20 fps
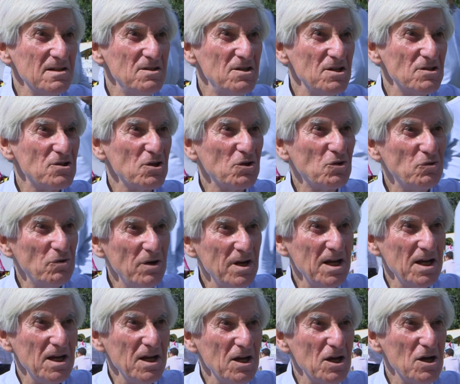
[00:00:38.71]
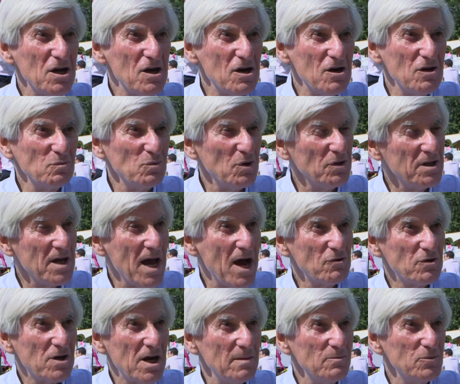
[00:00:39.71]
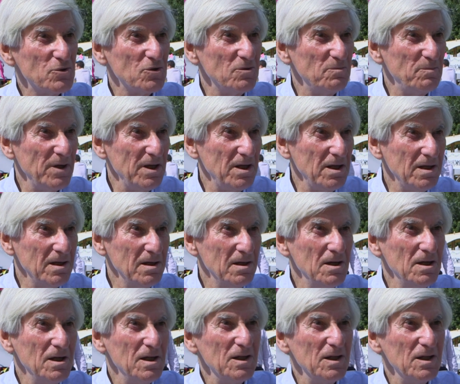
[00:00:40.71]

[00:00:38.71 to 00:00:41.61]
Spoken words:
disagree on what the outcome should be.